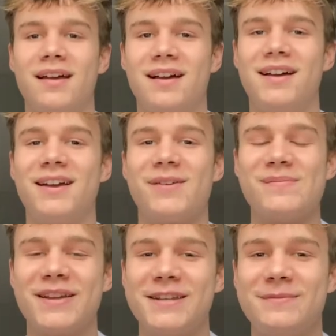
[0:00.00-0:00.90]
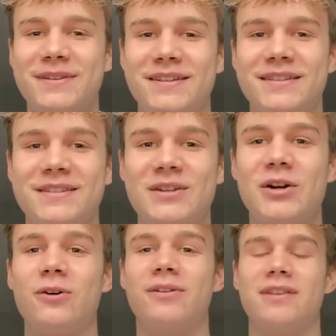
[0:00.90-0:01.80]
Hi, my name is
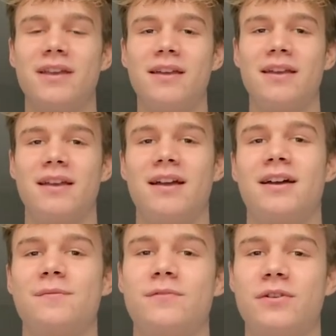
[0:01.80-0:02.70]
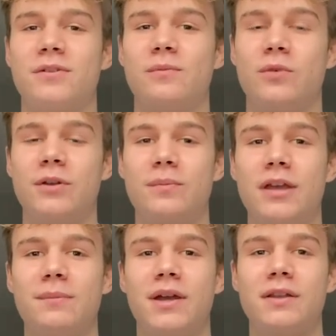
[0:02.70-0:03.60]
Owen Dyck. I'm from
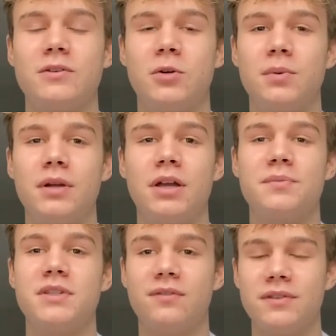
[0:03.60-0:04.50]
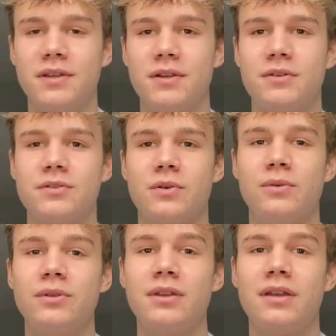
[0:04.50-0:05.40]
Winnipeg, Manitoba. I'm 17 years
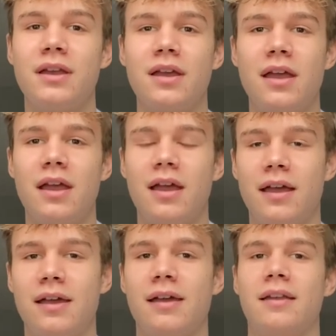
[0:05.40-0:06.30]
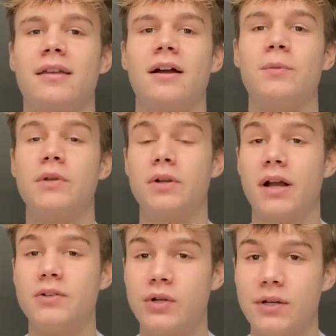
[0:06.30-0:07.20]
old, and I'll be
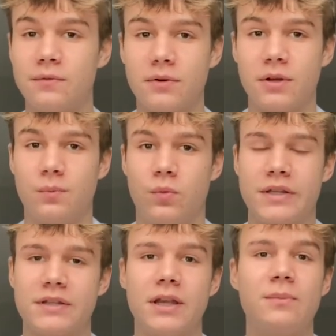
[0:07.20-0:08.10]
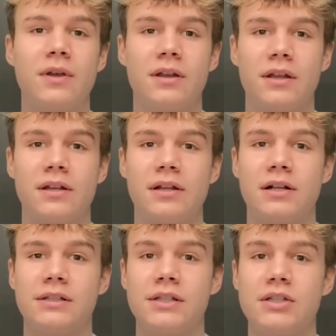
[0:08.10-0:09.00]
graduating from Westgate Mennonite
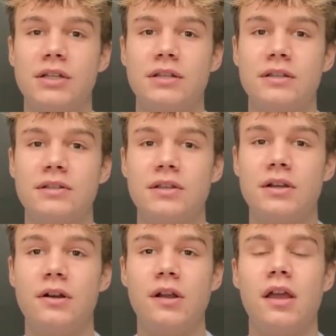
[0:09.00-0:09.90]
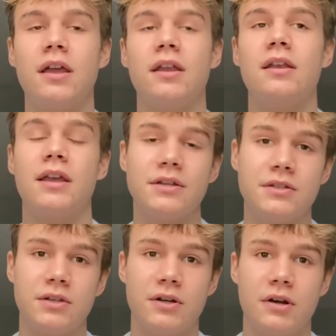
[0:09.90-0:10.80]
Collegiate this year, and
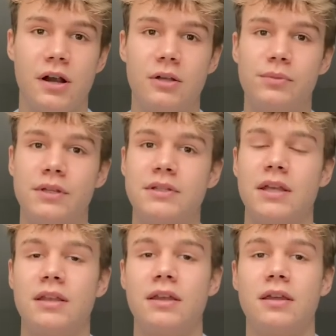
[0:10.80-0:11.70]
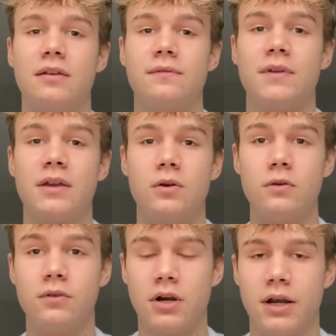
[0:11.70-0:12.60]
next year I'll be attending
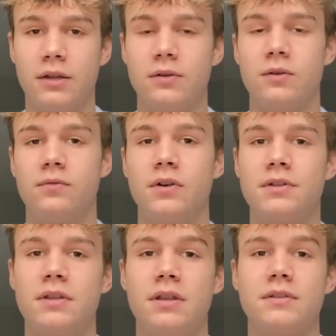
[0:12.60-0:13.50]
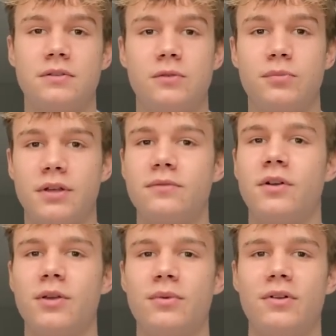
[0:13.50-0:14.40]
Vancouver Island University to play
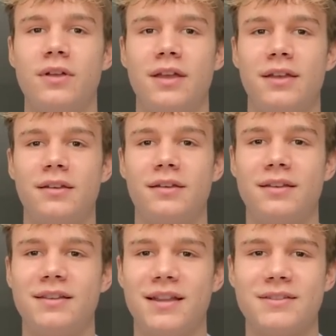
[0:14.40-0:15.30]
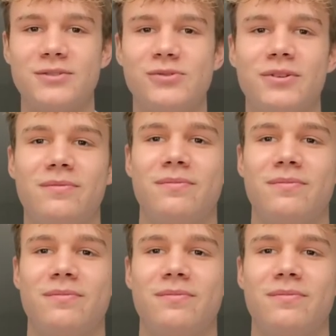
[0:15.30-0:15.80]
volleyball and attend school.